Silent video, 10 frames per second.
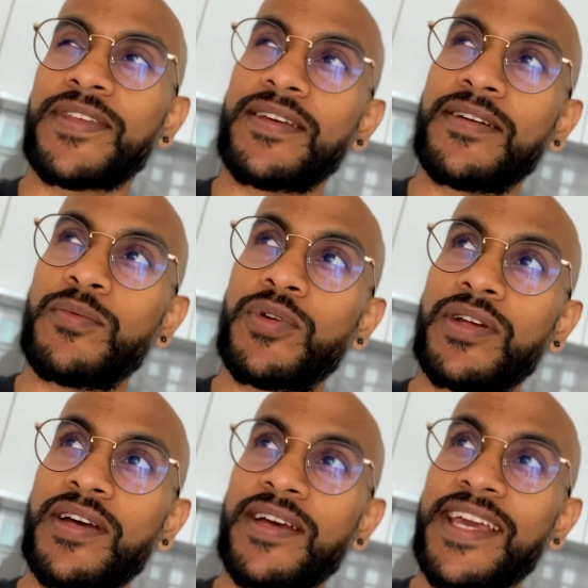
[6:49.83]

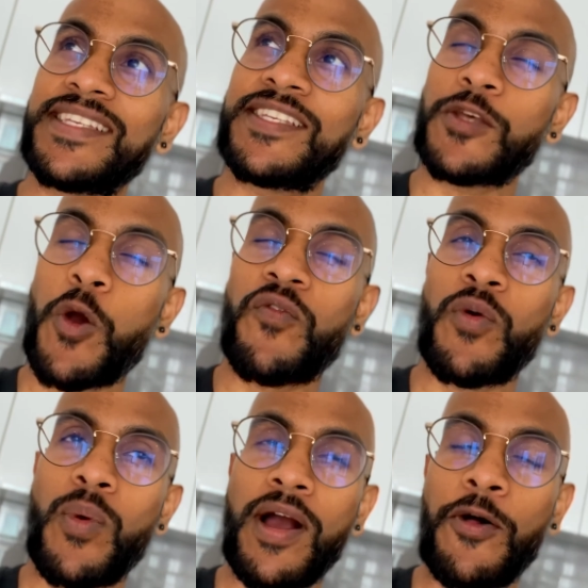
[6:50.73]
I guess it's
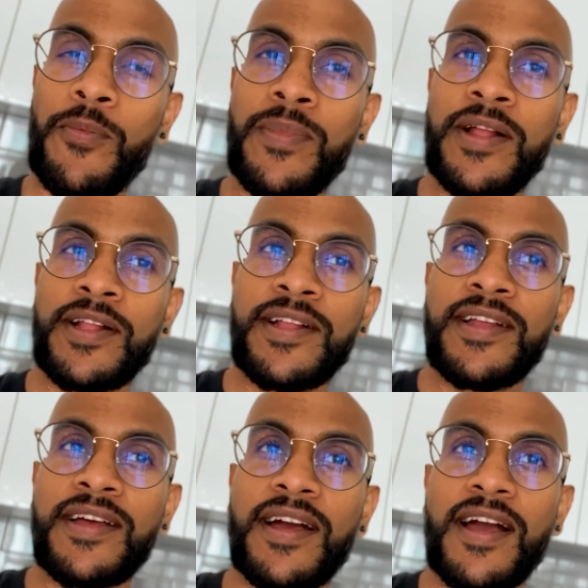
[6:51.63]
overwhelm,
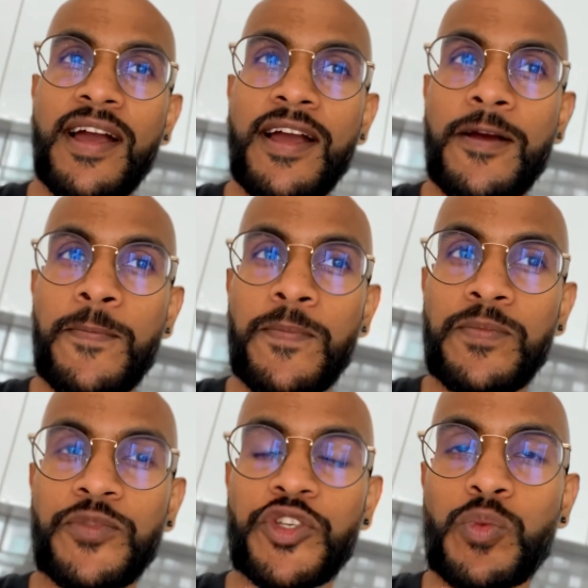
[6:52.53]

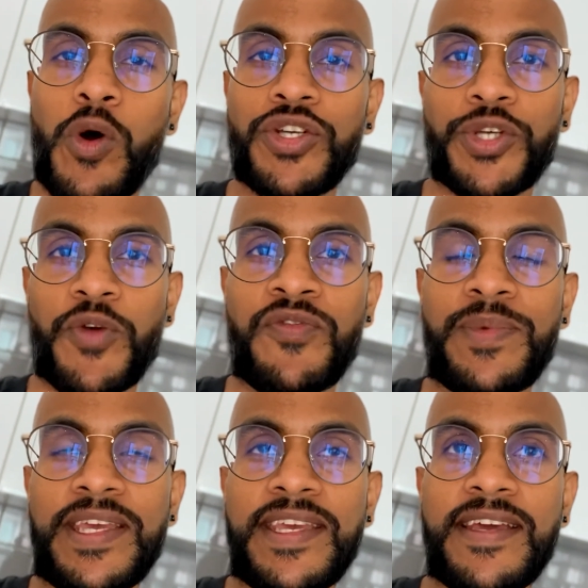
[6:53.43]
just wash over
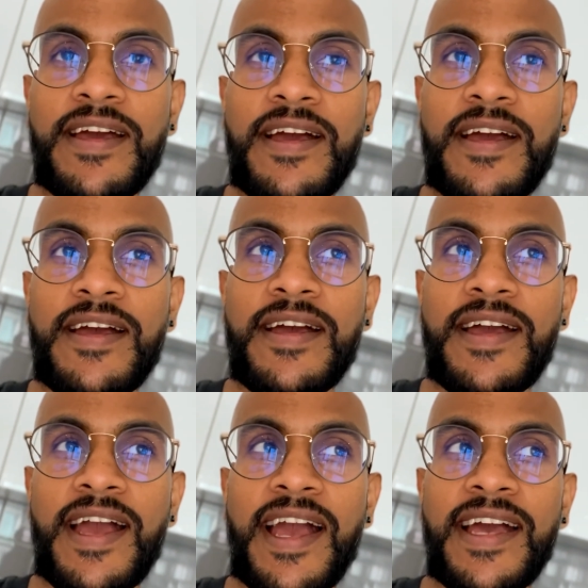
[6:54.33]
me.
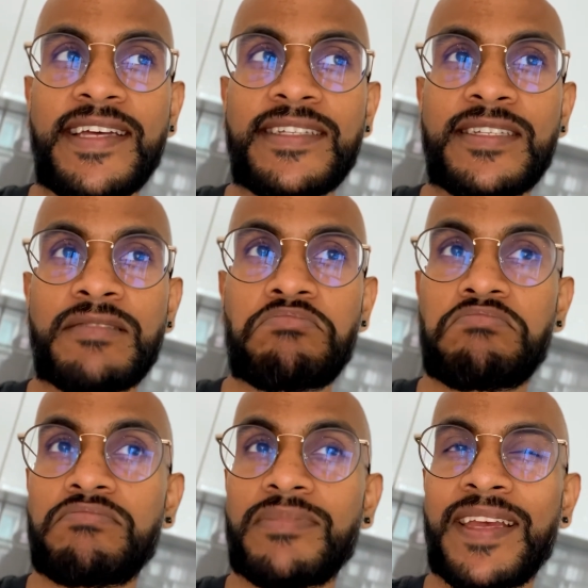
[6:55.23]
And
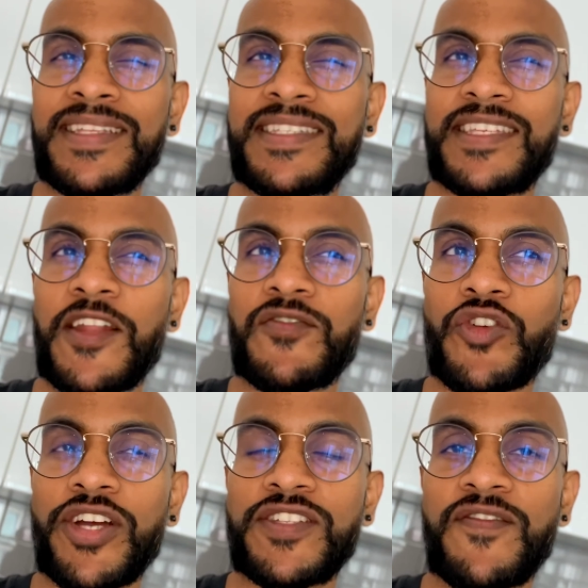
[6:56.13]
instead of
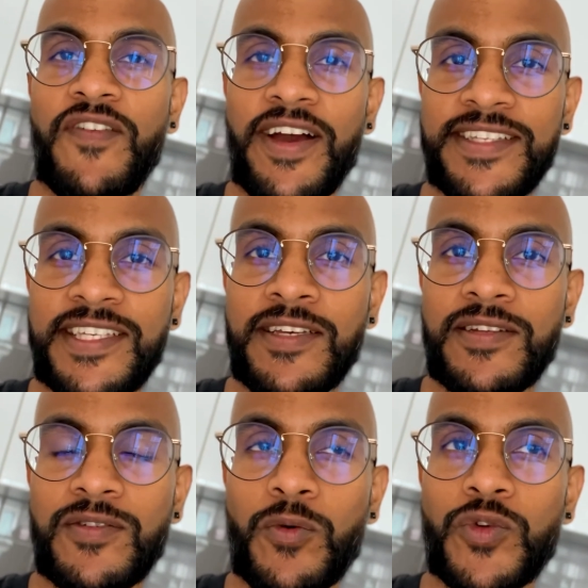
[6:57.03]
trying to fight
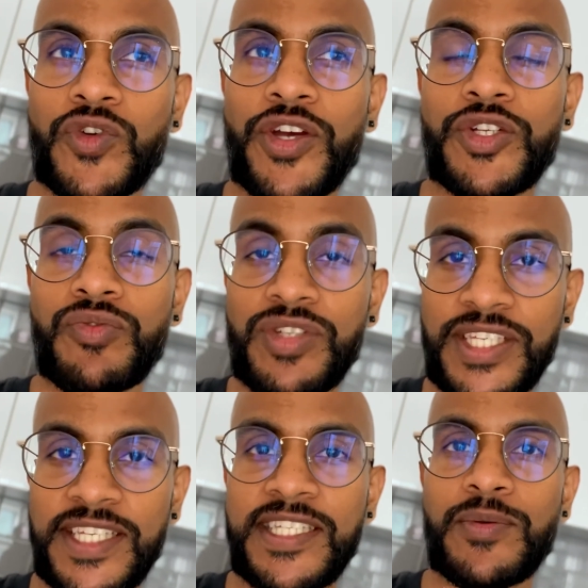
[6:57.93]
it or trying to
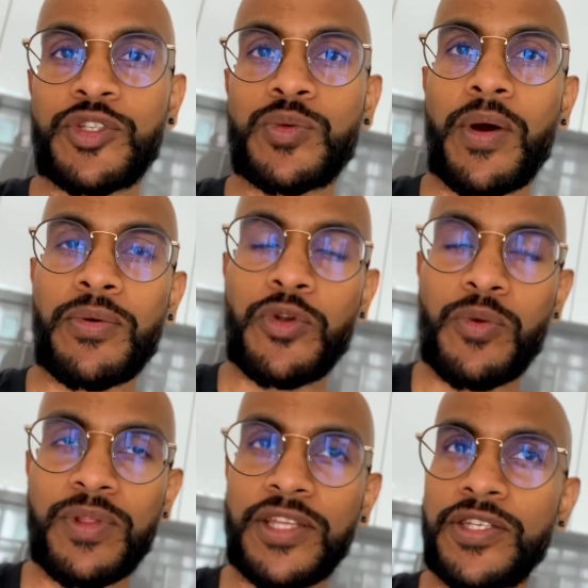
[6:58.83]
resist it, which is what I would
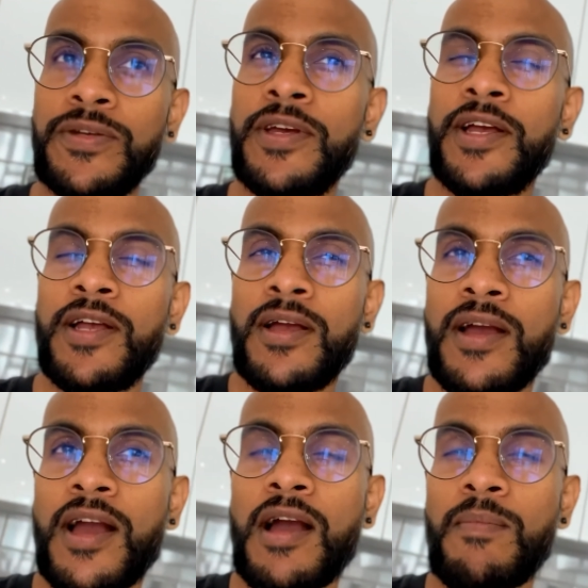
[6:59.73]
normally do,
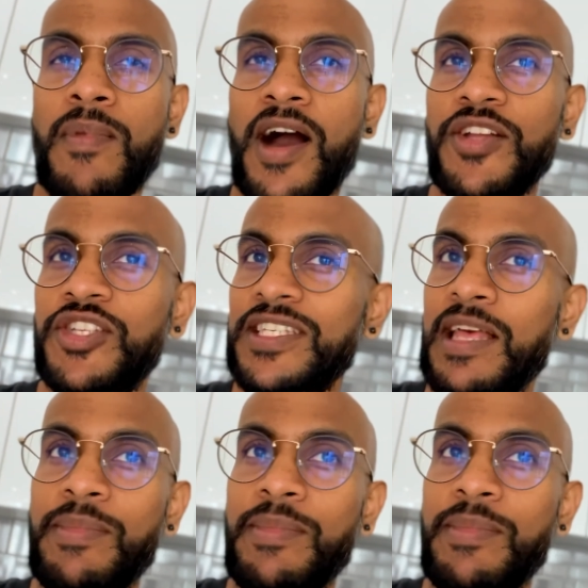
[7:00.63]
I just let